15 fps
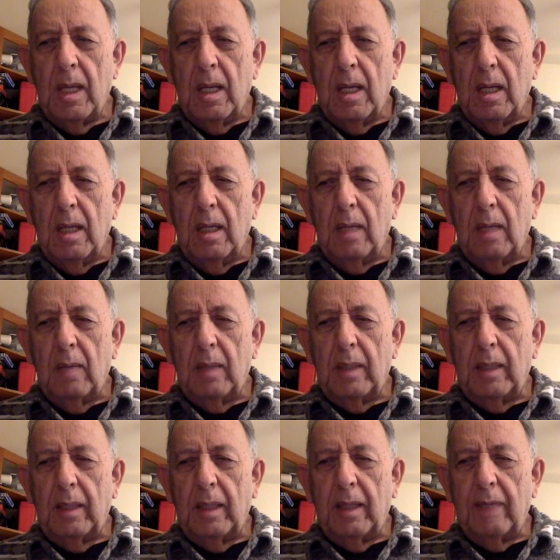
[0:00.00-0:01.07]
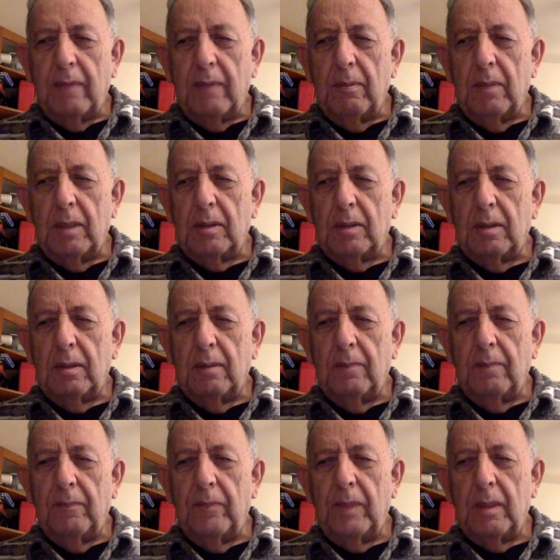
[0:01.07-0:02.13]
Now, what I haven't mentioned
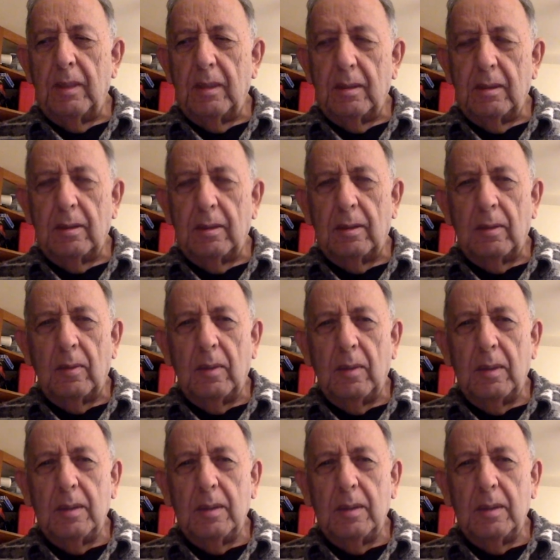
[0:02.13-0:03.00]
is that there was